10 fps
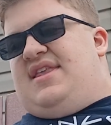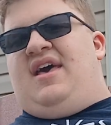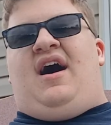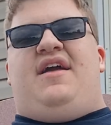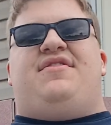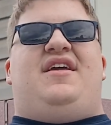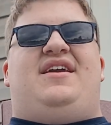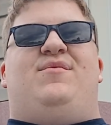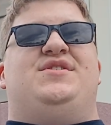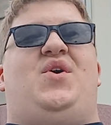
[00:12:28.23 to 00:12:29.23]
I
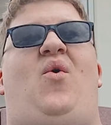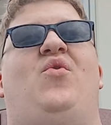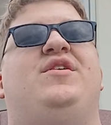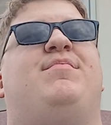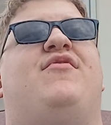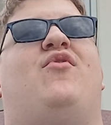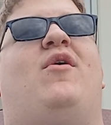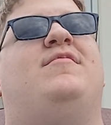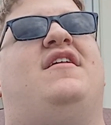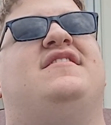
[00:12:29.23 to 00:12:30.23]
think it was only
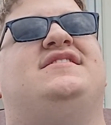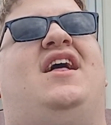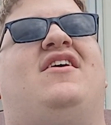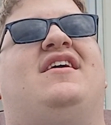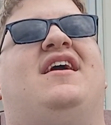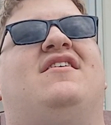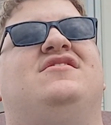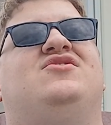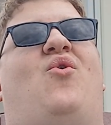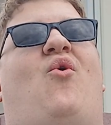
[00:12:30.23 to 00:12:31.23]
performed on the Selling
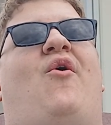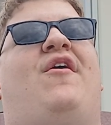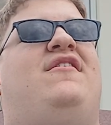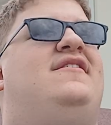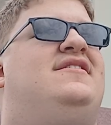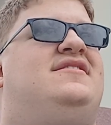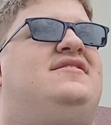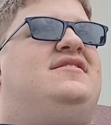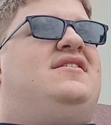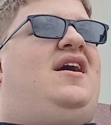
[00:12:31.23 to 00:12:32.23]
England tour.
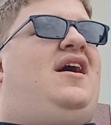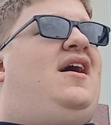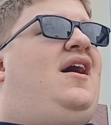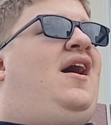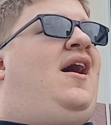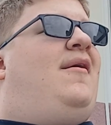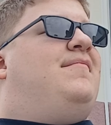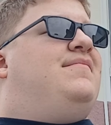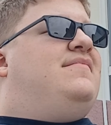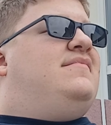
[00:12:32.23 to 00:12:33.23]

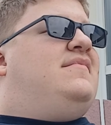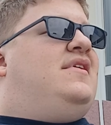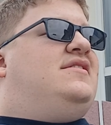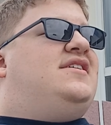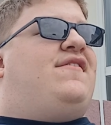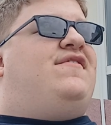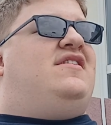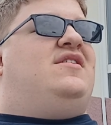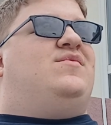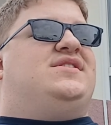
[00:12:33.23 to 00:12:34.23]
It
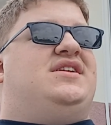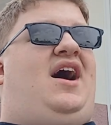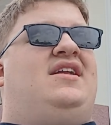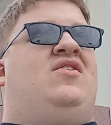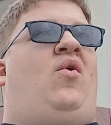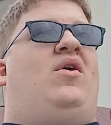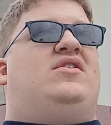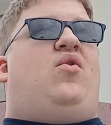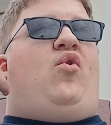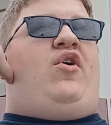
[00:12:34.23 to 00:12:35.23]
definitely was not an
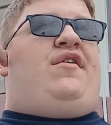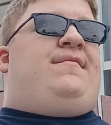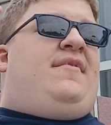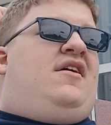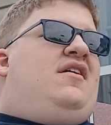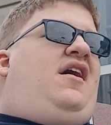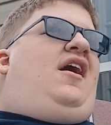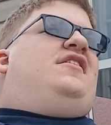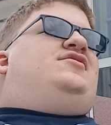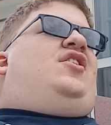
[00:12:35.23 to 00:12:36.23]
encore
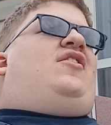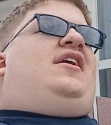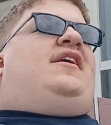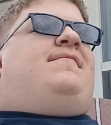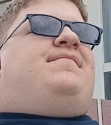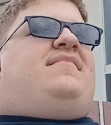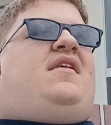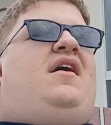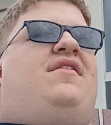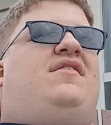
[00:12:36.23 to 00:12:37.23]
during
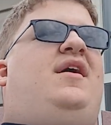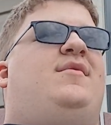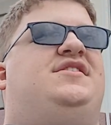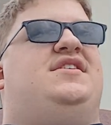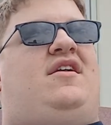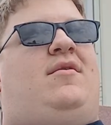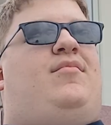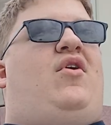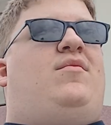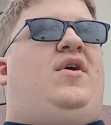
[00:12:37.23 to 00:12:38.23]
the Lamb Lies Down on
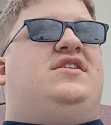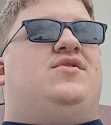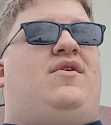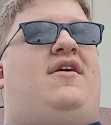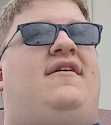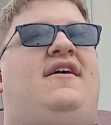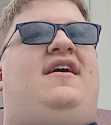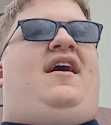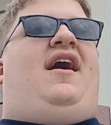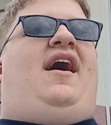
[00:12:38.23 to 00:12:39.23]
Broadway tour.
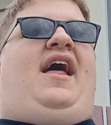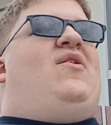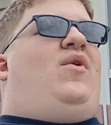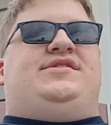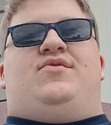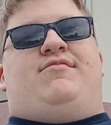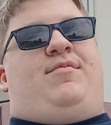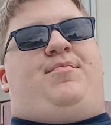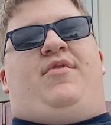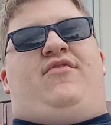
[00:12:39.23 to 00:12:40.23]
And it wasn't
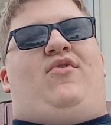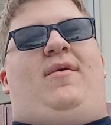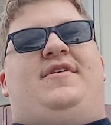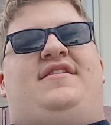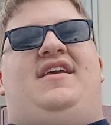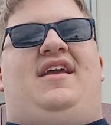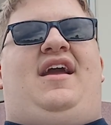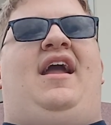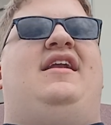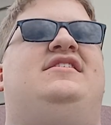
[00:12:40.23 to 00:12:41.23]
performed at the
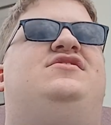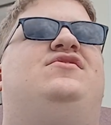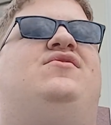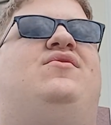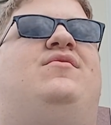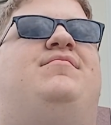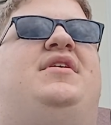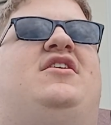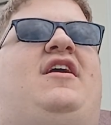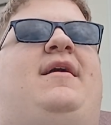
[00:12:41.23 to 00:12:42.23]
82
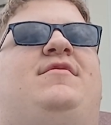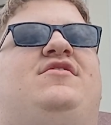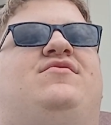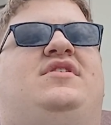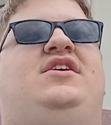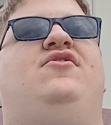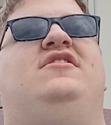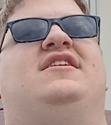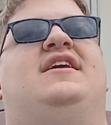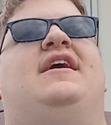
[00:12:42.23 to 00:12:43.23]
Peter Gabriel
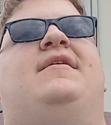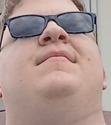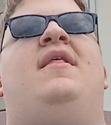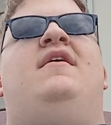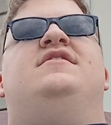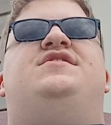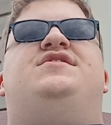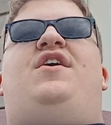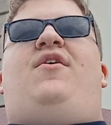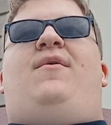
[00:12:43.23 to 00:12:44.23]
reunion gig.
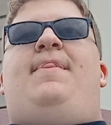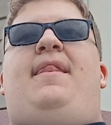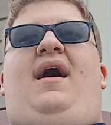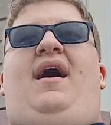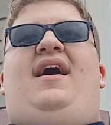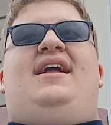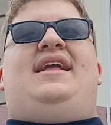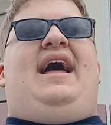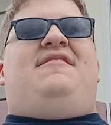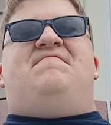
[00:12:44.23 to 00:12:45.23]
So,
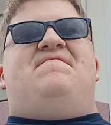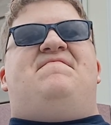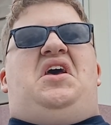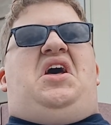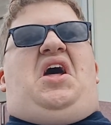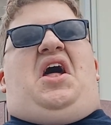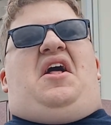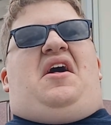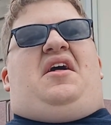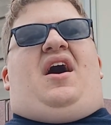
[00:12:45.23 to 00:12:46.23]
again,
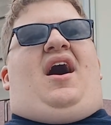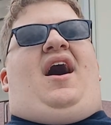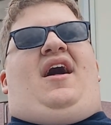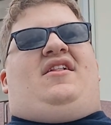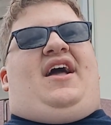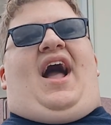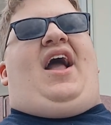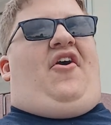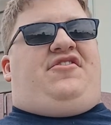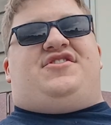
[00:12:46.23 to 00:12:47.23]

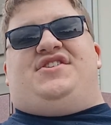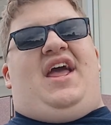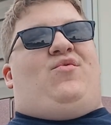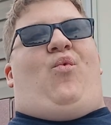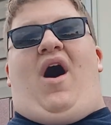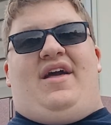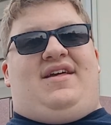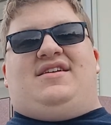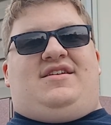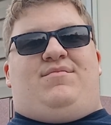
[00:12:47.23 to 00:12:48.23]
I understand why
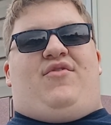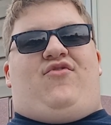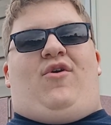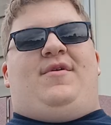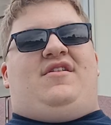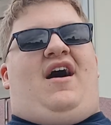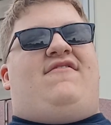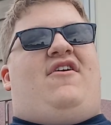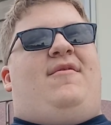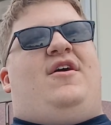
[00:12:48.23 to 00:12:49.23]
they didn't perform it
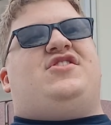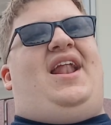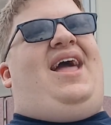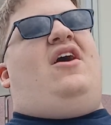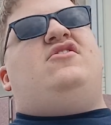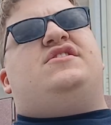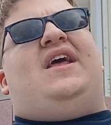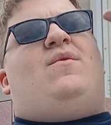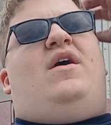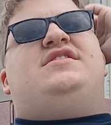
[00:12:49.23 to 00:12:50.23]
live very much, and I
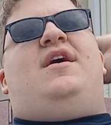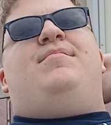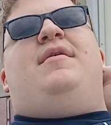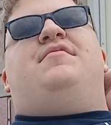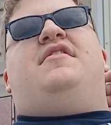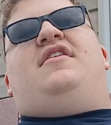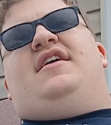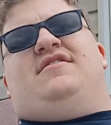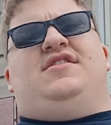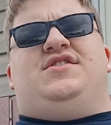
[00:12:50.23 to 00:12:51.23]
understand why some people are
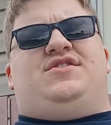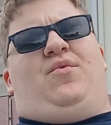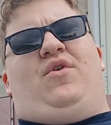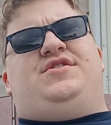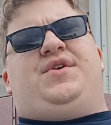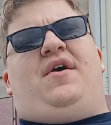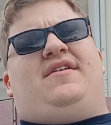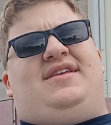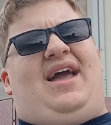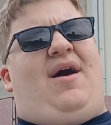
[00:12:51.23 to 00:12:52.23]
like, this is the worst song
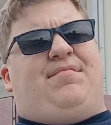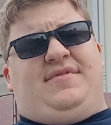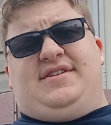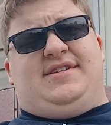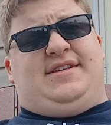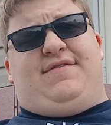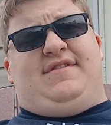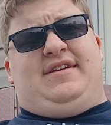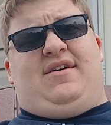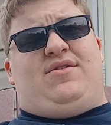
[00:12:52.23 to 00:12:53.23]
in the album. This is
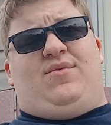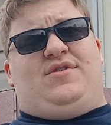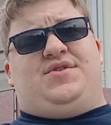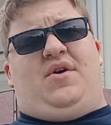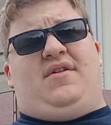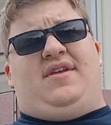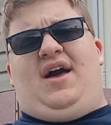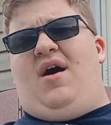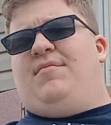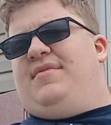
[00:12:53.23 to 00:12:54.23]
definitely not the worst song on the
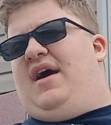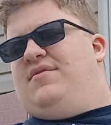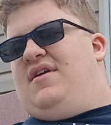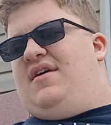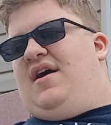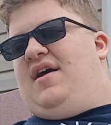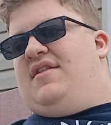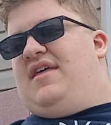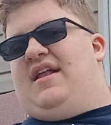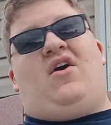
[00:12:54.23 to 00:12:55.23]
album. That
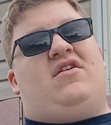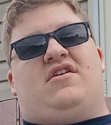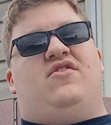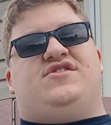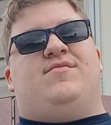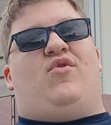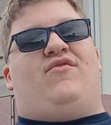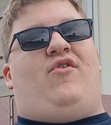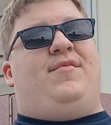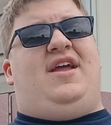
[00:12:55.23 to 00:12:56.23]
honor goes to More
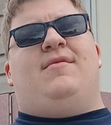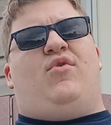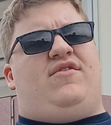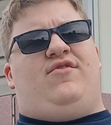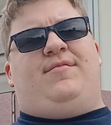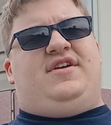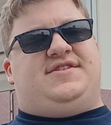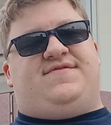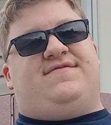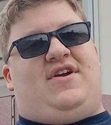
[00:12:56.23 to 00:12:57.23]
Fool Me, and More Fool Me
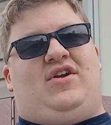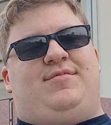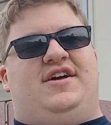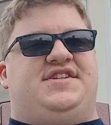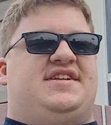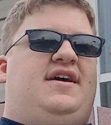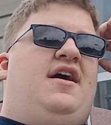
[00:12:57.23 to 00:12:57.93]
is very pleasant.